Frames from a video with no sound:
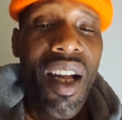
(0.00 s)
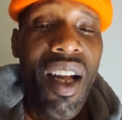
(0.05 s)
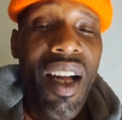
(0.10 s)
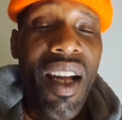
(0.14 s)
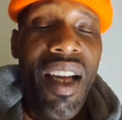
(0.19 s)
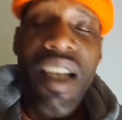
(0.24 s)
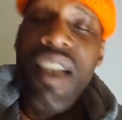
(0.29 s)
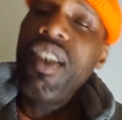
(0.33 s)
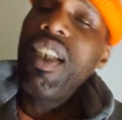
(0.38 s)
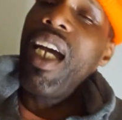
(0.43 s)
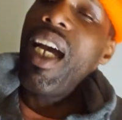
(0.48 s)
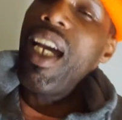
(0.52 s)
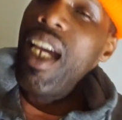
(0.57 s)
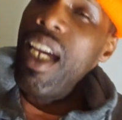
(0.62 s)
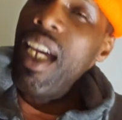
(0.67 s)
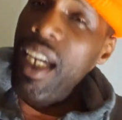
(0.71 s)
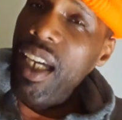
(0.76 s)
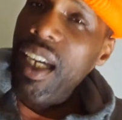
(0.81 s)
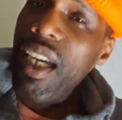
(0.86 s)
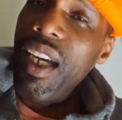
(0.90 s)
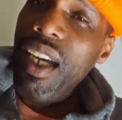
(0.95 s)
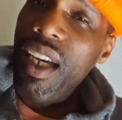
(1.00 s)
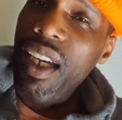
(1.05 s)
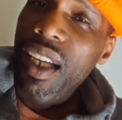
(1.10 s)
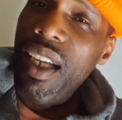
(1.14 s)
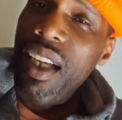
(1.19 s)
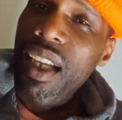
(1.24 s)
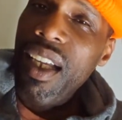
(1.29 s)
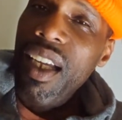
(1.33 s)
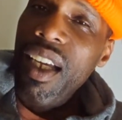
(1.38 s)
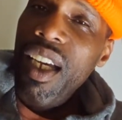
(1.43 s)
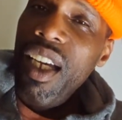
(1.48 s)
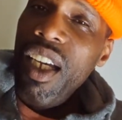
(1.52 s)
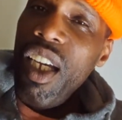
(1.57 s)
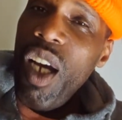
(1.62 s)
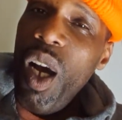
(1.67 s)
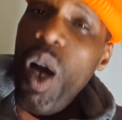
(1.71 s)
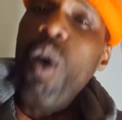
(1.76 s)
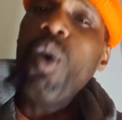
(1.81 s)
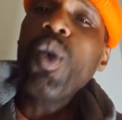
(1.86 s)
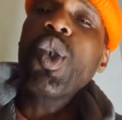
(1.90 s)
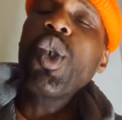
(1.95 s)
Is that it?
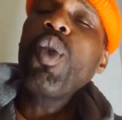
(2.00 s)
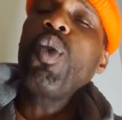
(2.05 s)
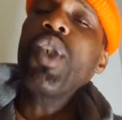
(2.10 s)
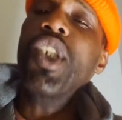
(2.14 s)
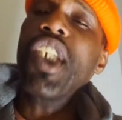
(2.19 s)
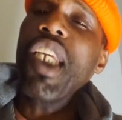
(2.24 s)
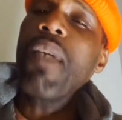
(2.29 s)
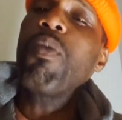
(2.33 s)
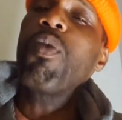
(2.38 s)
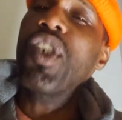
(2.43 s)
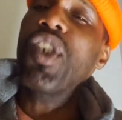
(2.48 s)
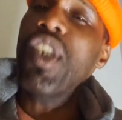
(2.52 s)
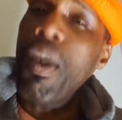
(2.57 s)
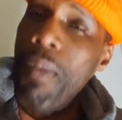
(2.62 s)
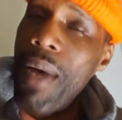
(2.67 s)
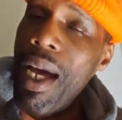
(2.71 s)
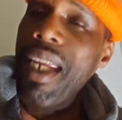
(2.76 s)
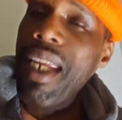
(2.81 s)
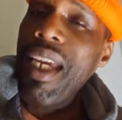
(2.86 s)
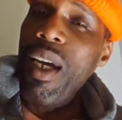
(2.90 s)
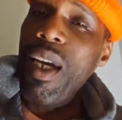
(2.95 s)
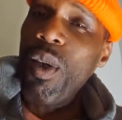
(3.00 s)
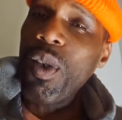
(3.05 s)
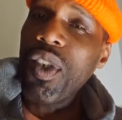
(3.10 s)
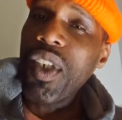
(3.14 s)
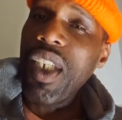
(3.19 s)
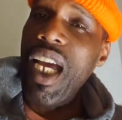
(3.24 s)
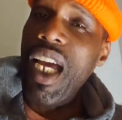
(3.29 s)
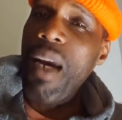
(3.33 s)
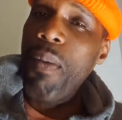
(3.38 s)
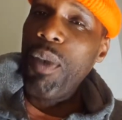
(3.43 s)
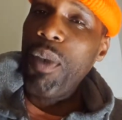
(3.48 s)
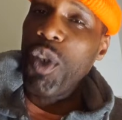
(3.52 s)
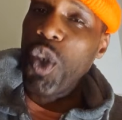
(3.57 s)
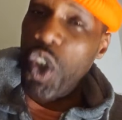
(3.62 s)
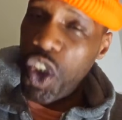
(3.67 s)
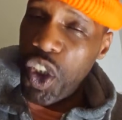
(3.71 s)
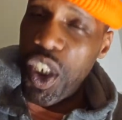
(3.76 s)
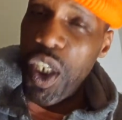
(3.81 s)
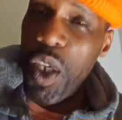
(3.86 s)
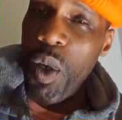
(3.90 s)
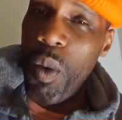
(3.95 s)
Oh, so you sleeping with somebody else now, but
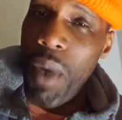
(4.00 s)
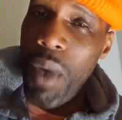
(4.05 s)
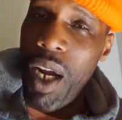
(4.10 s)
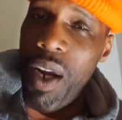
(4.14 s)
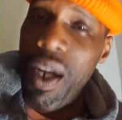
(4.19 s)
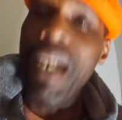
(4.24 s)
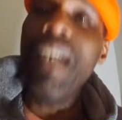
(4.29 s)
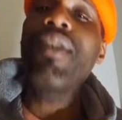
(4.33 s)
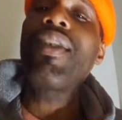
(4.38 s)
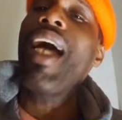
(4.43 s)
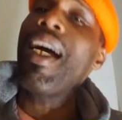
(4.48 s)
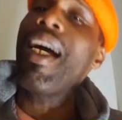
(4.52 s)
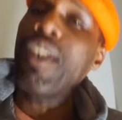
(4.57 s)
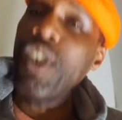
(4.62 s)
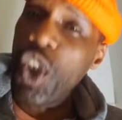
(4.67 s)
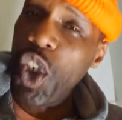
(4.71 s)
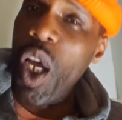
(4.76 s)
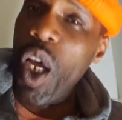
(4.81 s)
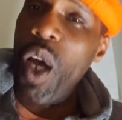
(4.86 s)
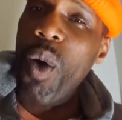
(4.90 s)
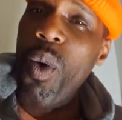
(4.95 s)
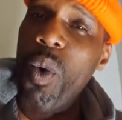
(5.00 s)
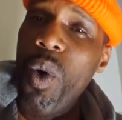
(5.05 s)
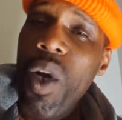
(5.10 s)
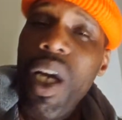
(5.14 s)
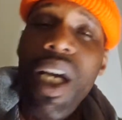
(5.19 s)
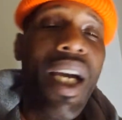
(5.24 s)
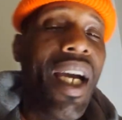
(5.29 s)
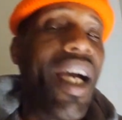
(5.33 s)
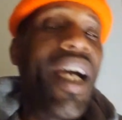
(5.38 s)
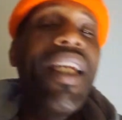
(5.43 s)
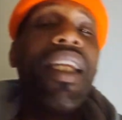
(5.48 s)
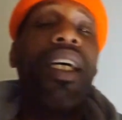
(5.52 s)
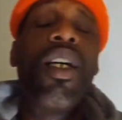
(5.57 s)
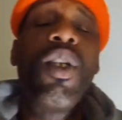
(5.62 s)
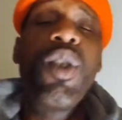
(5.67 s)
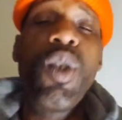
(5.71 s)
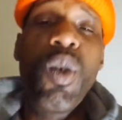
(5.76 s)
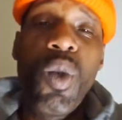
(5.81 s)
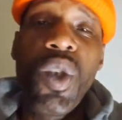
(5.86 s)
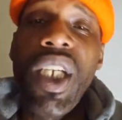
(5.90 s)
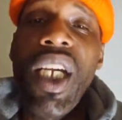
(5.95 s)
you're still married. Is that so? And they'll
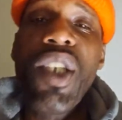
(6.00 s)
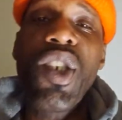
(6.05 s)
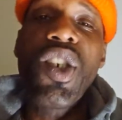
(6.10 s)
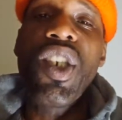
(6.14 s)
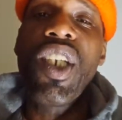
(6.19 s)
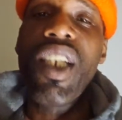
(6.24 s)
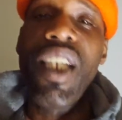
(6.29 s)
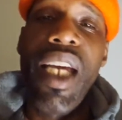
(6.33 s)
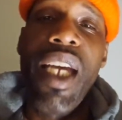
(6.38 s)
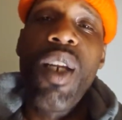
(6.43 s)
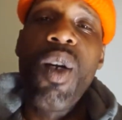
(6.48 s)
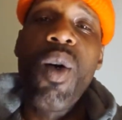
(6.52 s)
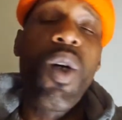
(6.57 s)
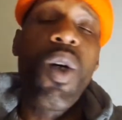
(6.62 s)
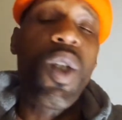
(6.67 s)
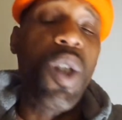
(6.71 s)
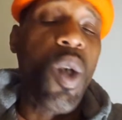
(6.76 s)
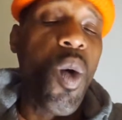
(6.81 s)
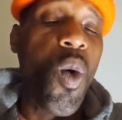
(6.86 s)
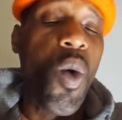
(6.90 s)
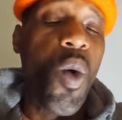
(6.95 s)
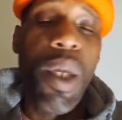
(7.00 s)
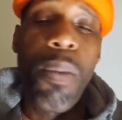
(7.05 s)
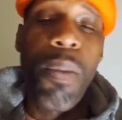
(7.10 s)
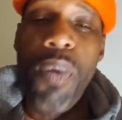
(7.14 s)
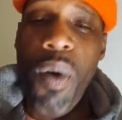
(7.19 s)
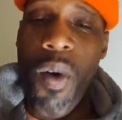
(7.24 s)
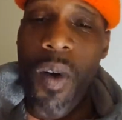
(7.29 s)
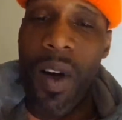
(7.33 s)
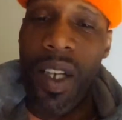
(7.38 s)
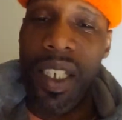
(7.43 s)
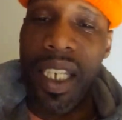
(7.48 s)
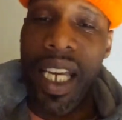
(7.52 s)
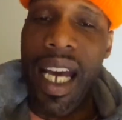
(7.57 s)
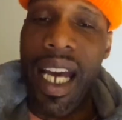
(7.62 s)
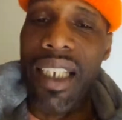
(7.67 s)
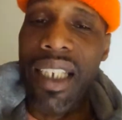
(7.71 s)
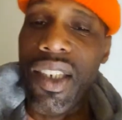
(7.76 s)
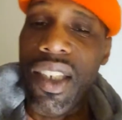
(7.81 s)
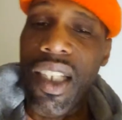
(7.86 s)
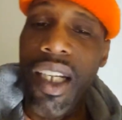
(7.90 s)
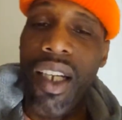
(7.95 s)
use that shit later on, go on their
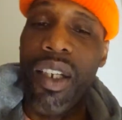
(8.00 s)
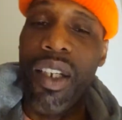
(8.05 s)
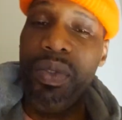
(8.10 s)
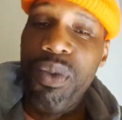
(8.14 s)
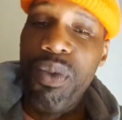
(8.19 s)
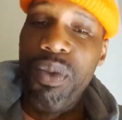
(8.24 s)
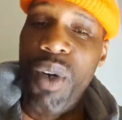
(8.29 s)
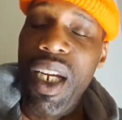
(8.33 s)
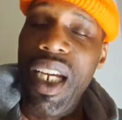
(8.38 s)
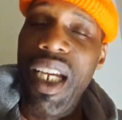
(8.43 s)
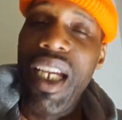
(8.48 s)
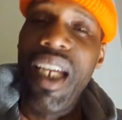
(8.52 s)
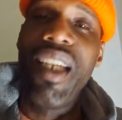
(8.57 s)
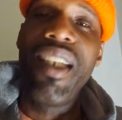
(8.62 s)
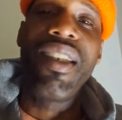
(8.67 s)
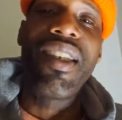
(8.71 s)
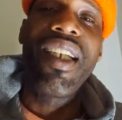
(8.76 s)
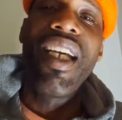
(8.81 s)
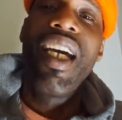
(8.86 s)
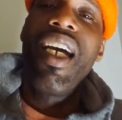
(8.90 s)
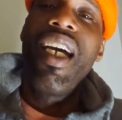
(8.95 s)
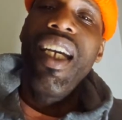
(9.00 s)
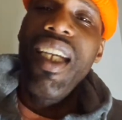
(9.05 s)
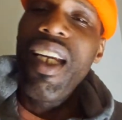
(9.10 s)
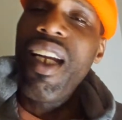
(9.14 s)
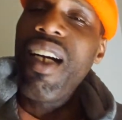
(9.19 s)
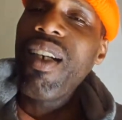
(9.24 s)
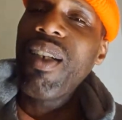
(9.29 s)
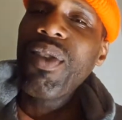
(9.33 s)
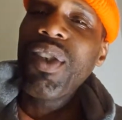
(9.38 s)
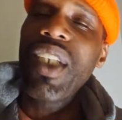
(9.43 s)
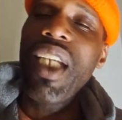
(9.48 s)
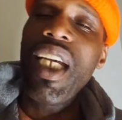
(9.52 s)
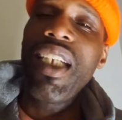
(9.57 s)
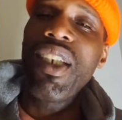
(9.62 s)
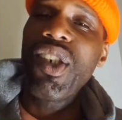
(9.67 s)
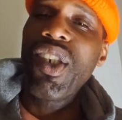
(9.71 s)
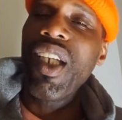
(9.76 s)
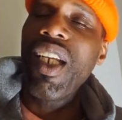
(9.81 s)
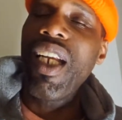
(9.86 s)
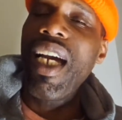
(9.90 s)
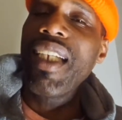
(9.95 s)
podcast, tell their friends. You know what I'm saying?
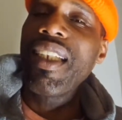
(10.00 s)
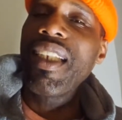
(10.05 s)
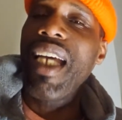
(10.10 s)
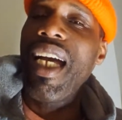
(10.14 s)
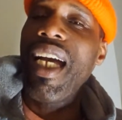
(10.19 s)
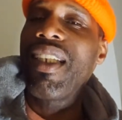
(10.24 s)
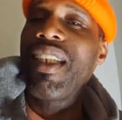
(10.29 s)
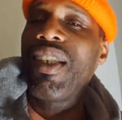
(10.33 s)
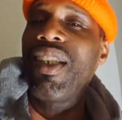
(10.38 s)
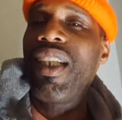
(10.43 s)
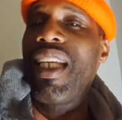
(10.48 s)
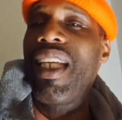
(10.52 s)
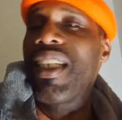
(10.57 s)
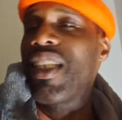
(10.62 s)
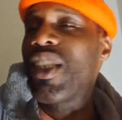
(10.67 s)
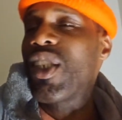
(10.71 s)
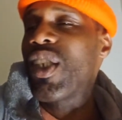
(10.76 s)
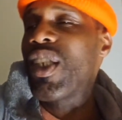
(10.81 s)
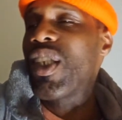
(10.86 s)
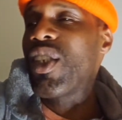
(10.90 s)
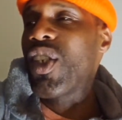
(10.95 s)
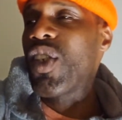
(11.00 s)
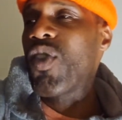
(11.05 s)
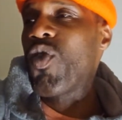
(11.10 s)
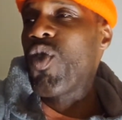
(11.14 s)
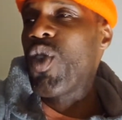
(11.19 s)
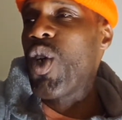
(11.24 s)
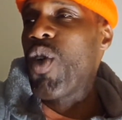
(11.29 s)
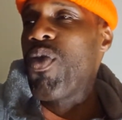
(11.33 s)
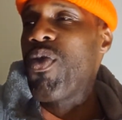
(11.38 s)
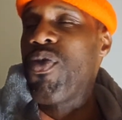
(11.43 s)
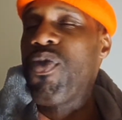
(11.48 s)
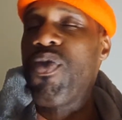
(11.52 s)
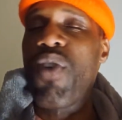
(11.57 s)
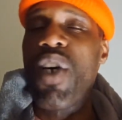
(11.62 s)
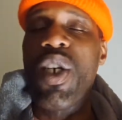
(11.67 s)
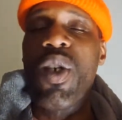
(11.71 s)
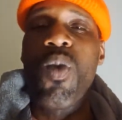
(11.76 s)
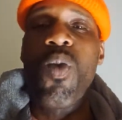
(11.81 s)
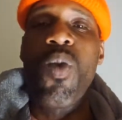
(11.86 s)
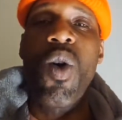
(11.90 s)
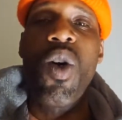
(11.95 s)
Shit like that. This is like it's a real
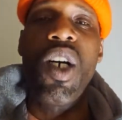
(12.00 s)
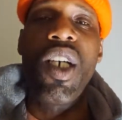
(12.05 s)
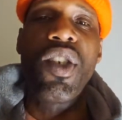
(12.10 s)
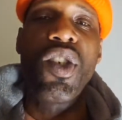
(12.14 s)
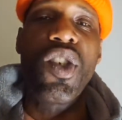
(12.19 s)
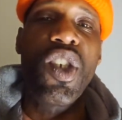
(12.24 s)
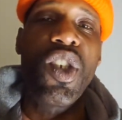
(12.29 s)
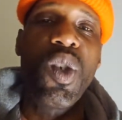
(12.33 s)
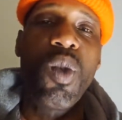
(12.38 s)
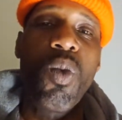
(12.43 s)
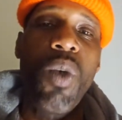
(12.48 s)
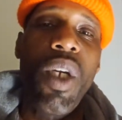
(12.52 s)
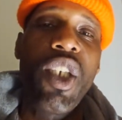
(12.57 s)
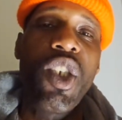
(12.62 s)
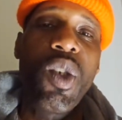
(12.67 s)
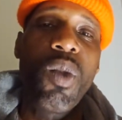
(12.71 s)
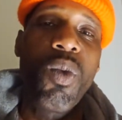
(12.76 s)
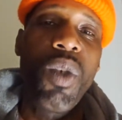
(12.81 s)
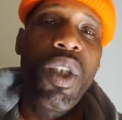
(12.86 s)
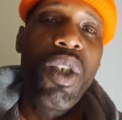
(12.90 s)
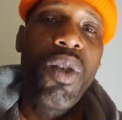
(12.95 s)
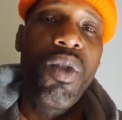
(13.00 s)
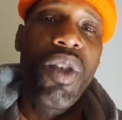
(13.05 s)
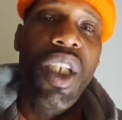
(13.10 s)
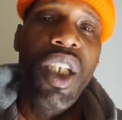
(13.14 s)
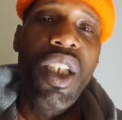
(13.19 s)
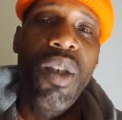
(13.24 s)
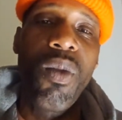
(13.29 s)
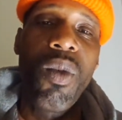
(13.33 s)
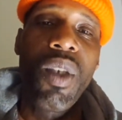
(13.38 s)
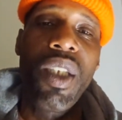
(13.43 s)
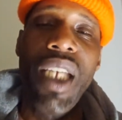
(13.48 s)
fuckwad situation when you're dealing with the